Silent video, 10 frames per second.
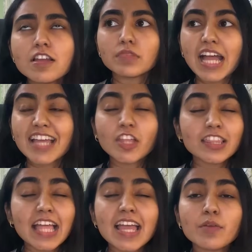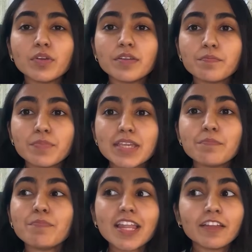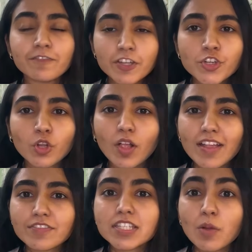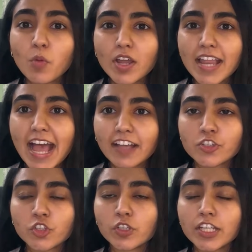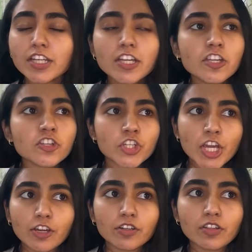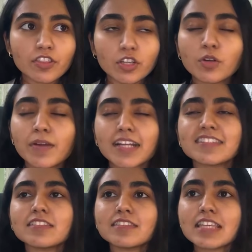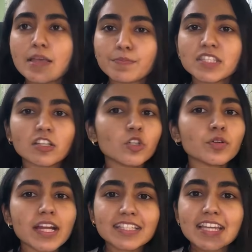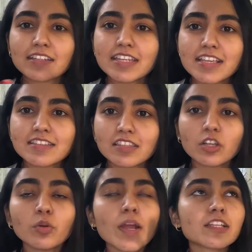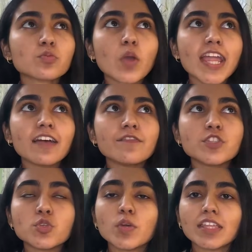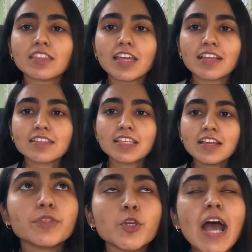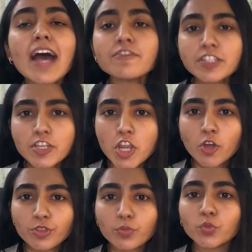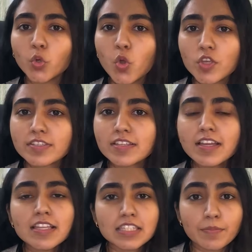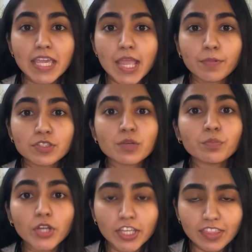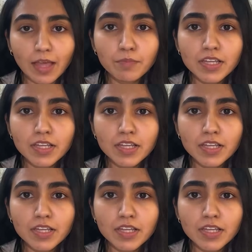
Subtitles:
I thought that it would be beneficial if someone actually shared the correct tips, the correct techniques, the correct way of doing things. You have to know the rules to be able to break them,